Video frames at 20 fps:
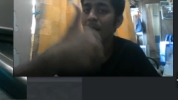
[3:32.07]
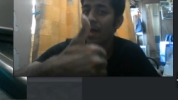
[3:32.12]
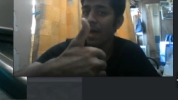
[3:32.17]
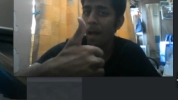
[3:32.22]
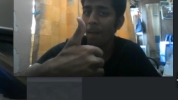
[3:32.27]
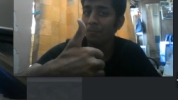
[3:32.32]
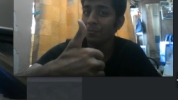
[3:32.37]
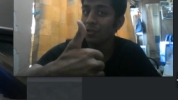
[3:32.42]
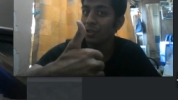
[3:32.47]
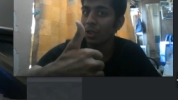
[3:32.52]

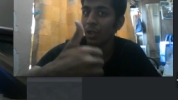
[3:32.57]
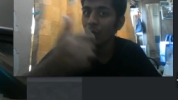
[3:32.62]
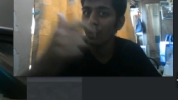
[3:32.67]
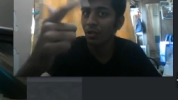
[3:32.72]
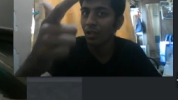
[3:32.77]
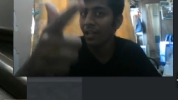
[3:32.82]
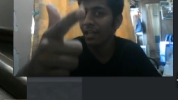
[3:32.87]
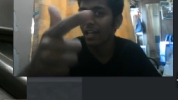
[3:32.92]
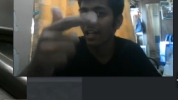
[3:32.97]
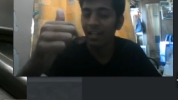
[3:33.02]

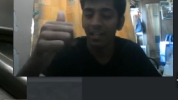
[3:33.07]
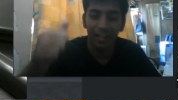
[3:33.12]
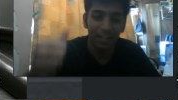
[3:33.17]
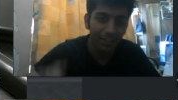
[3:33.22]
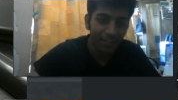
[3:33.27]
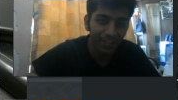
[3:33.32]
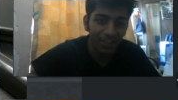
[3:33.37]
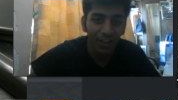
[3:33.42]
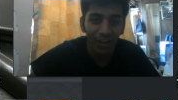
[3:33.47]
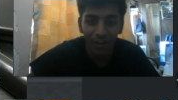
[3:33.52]
Absolutely correct.
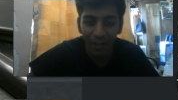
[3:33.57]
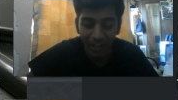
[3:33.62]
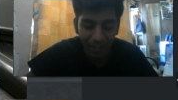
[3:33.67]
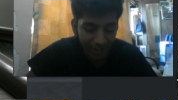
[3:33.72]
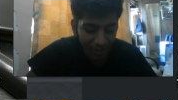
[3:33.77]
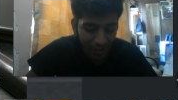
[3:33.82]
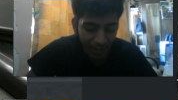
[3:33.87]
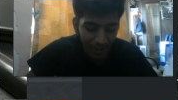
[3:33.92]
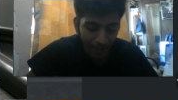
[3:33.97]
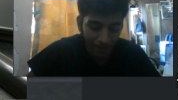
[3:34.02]
Right.
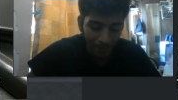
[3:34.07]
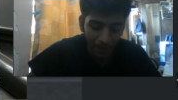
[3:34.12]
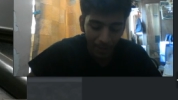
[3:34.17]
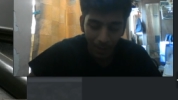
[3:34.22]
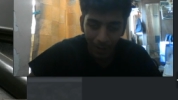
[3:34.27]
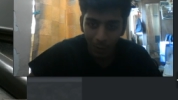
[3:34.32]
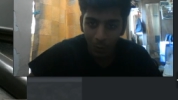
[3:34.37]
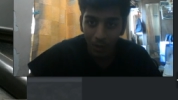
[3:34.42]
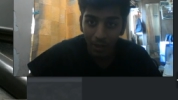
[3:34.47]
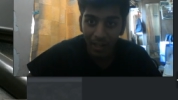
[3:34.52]

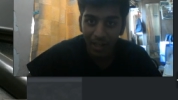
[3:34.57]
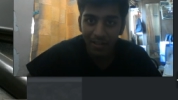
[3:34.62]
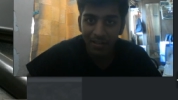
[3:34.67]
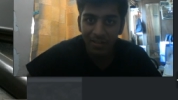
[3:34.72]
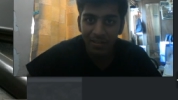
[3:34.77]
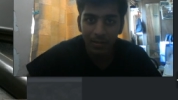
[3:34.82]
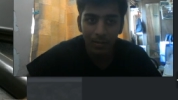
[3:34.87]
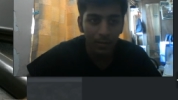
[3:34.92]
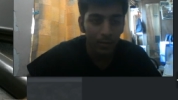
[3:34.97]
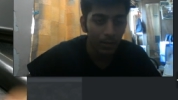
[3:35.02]
Now
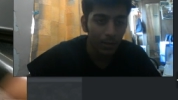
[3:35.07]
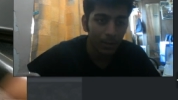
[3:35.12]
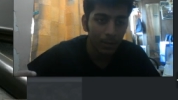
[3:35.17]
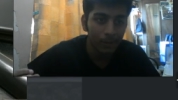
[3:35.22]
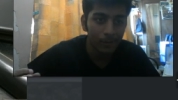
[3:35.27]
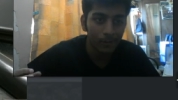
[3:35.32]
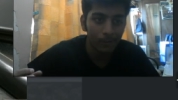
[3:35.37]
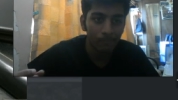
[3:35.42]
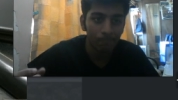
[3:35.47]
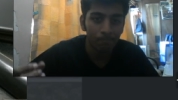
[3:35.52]
let's
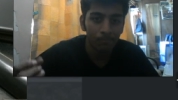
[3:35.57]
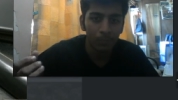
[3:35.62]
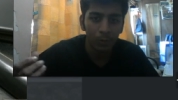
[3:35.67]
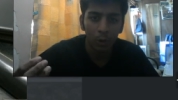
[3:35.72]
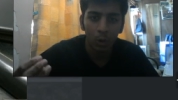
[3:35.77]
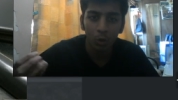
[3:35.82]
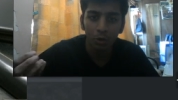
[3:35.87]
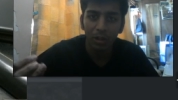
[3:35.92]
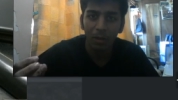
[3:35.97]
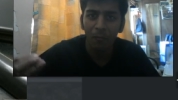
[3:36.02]
um, do
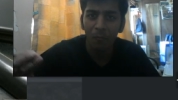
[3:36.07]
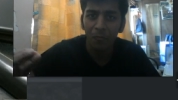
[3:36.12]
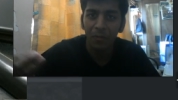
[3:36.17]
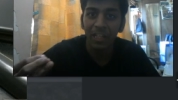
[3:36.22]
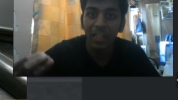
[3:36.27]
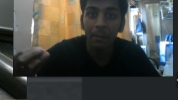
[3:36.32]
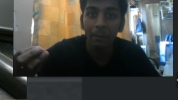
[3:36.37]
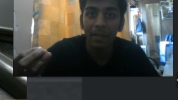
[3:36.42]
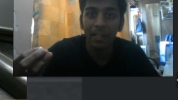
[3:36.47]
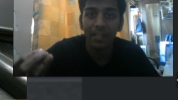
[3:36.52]
some
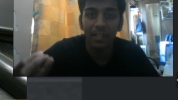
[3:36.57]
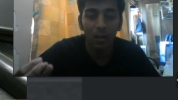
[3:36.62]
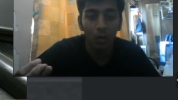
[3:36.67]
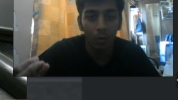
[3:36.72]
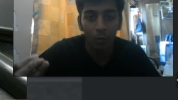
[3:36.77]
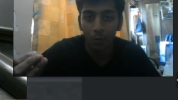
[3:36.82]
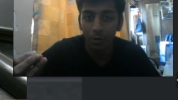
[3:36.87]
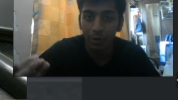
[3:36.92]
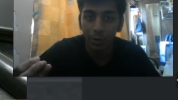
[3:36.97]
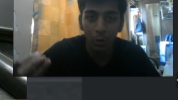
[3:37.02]
Wikipedia.
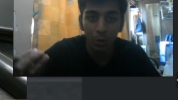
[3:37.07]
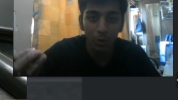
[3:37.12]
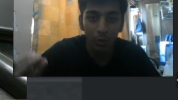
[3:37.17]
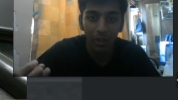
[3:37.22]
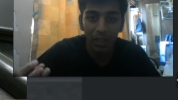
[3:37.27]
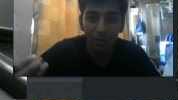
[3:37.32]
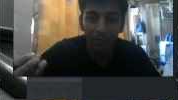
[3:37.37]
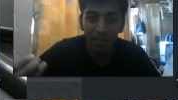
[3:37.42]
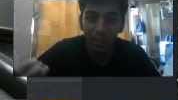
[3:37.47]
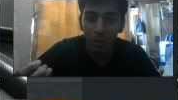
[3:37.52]
Usually
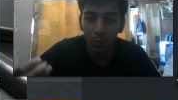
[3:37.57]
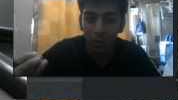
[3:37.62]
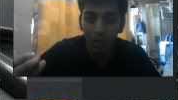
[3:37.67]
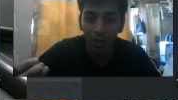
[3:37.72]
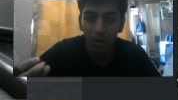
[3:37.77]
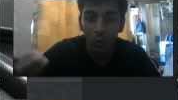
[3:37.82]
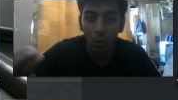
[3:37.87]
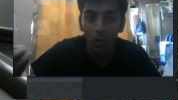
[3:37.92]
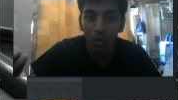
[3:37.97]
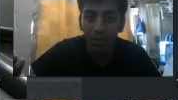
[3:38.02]
we do a
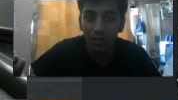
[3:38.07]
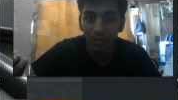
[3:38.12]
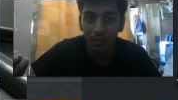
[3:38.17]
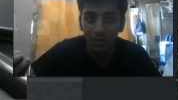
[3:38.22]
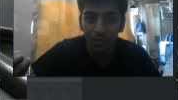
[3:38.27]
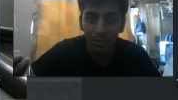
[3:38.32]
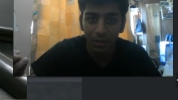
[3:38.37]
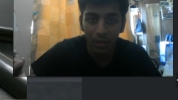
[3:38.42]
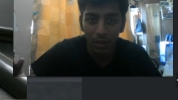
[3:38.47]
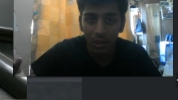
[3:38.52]
Google search.
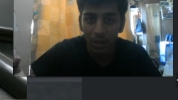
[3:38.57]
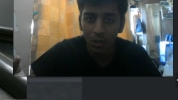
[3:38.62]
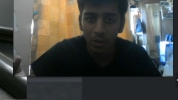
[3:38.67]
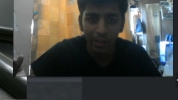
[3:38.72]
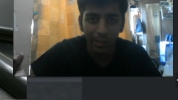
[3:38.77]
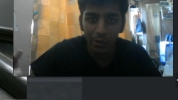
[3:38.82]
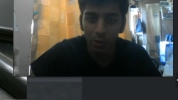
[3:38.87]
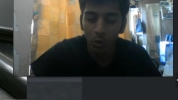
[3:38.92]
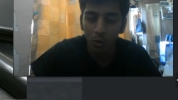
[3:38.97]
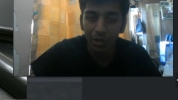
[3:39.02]
You
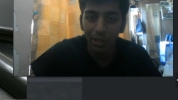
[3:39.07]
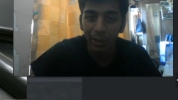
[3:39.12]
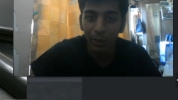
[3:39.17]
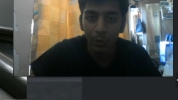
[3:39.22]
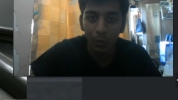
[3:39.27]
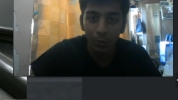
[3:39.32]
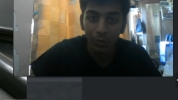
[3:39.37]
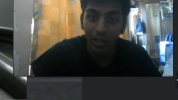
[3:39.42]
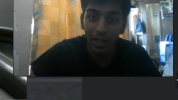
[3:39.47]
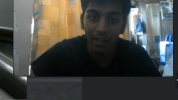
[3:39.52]
don't need to do
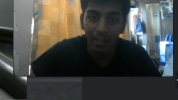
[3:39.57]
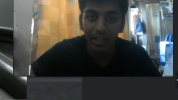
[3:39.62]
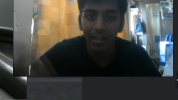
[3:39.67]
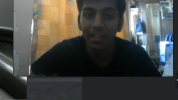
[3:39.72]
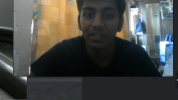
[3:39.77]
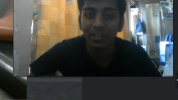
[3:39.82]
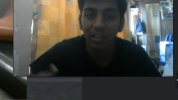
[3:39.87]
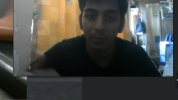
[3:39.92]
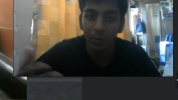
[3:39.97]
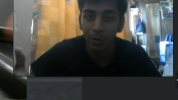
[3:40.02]
that.
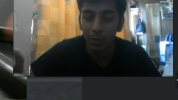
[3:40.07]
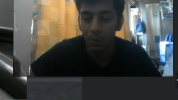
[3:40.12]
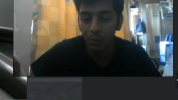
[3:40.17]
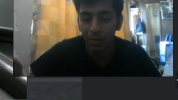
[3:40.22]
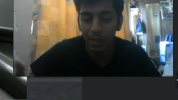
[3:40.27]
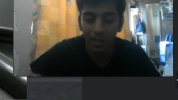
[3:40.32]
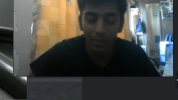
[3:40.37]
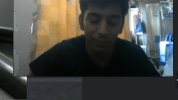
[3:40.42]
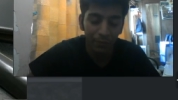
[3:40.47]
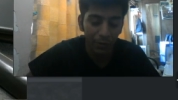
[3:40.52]
Alexa would do that
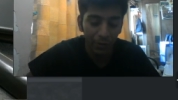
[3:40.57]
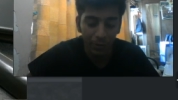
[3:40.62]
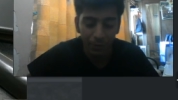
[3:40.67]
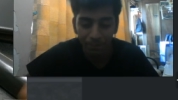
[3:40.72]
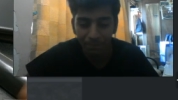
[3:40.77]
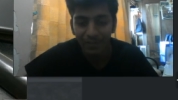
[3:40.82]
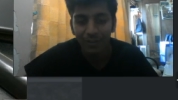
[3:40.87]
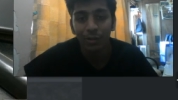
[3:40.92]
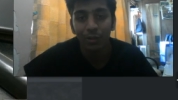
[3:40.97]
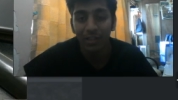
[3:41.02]
for you.
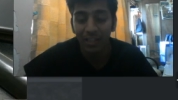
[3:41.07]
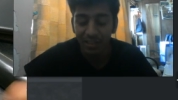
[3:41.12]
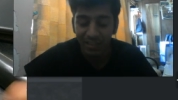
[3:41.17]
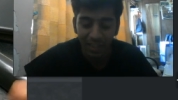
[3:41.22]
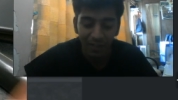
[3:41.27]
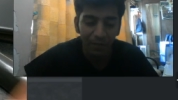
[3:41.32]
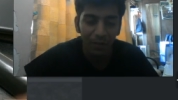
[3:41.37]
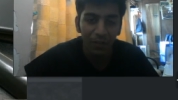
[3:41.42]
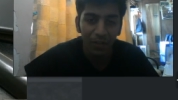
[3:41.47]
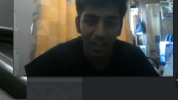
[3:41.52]
So let's have a
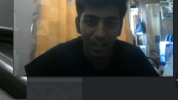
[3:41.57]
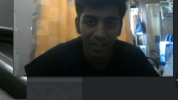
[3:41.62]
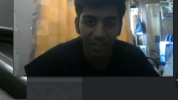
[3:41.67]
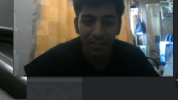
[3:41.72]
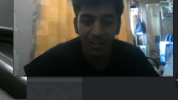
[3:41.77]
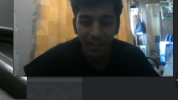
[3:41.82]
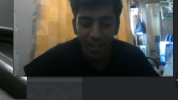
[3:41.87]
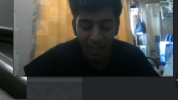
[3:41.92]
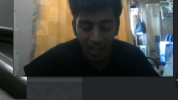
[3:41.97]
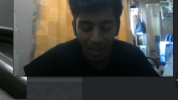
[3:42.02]
look at it.
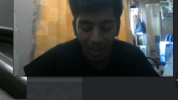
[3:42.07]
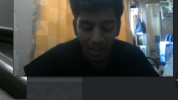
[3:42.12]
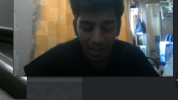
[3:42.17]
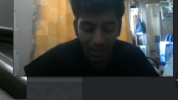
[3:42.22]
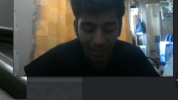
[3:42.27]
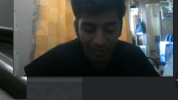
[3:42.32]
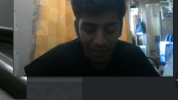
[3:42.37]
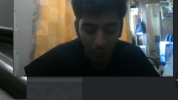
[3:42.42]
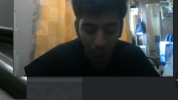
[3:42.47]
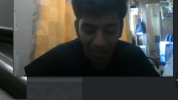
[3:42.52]

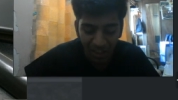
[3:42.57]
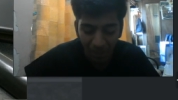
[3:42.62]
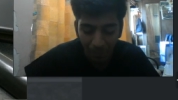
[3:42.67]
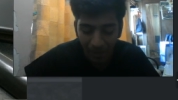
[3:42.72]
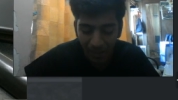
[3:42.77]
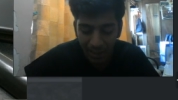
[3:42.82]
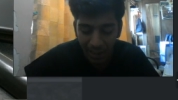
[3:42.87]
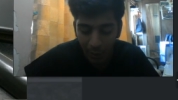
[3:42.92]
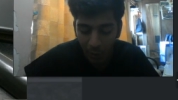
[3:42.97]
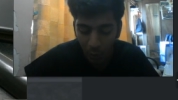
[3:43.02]
Alexa,
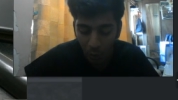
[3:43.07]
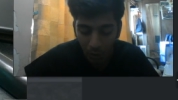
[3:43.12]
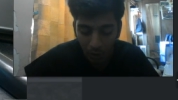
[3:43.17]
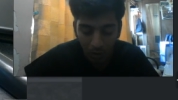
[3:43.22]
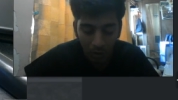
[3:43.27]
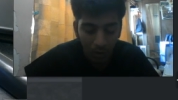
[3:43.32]
Wikipedia, Google.